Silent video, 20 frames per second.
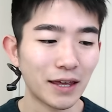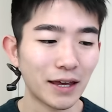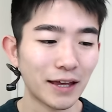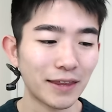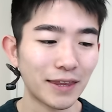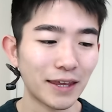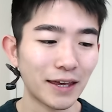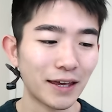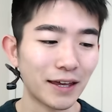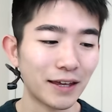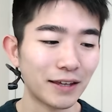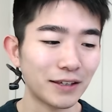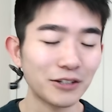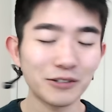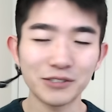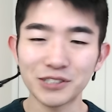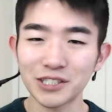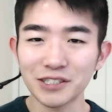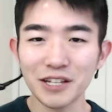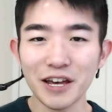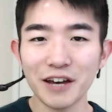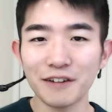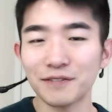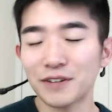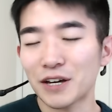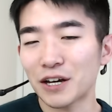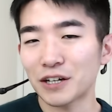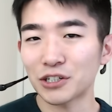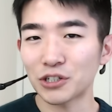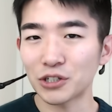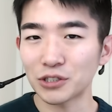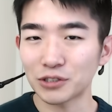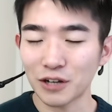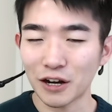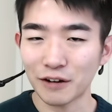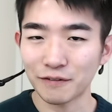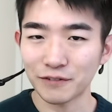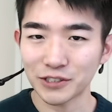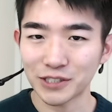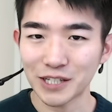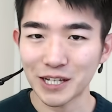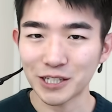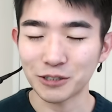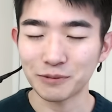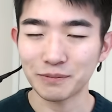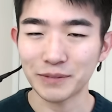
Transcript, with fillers: And then, just have a good conversation